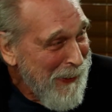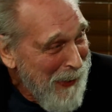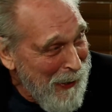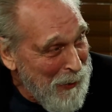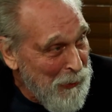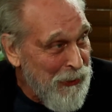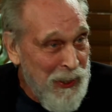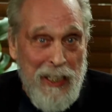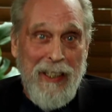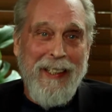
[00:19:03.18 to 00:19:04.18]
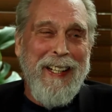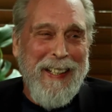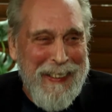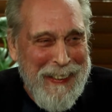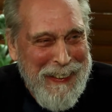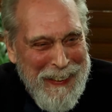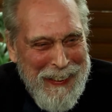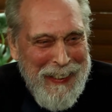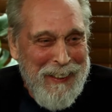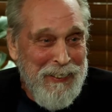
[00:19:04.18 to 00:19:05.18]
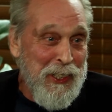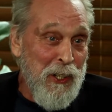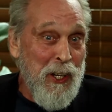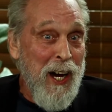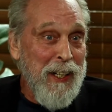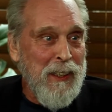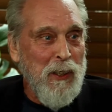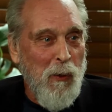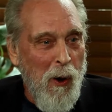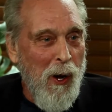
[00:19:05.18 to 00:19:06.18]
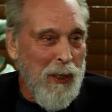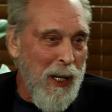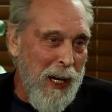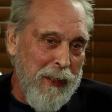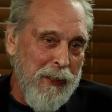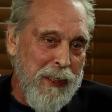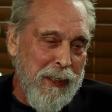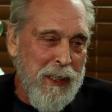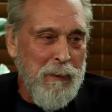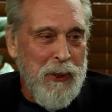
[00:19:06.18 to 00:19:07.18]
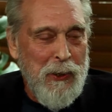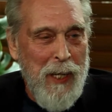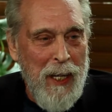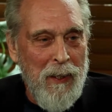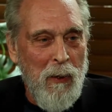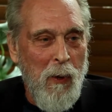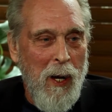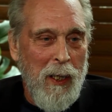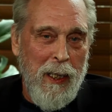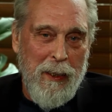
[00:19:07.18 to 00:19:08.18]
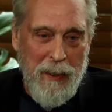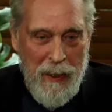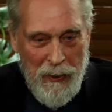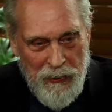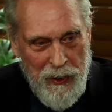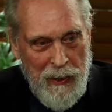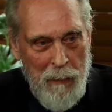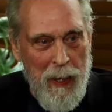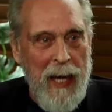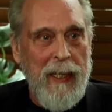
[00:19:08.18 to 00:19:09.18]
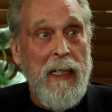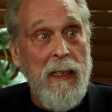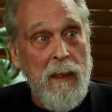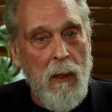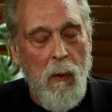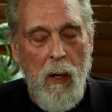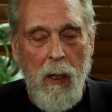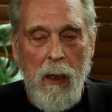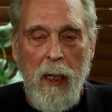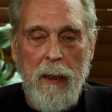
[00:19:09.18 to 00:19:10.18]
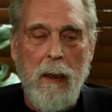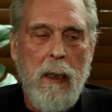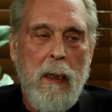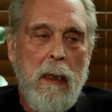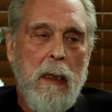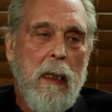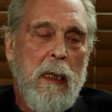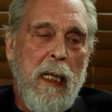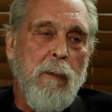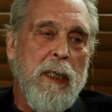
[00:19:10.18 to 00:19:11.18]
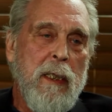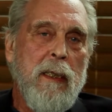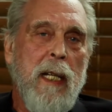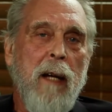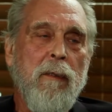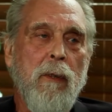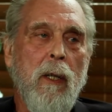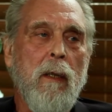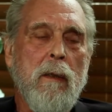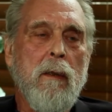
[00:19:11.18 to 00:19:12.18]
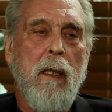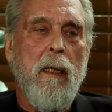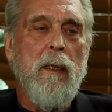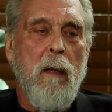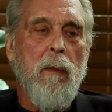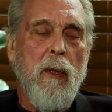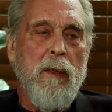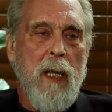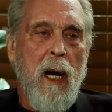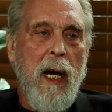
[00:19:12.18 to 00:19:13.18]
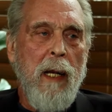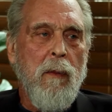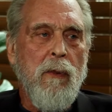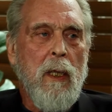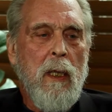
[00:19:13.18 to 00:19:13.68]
I can see again. And so you're not in the wall locker. You come to out of the wall locker, and they stick you back in the wall locker. And we did that for a number of times.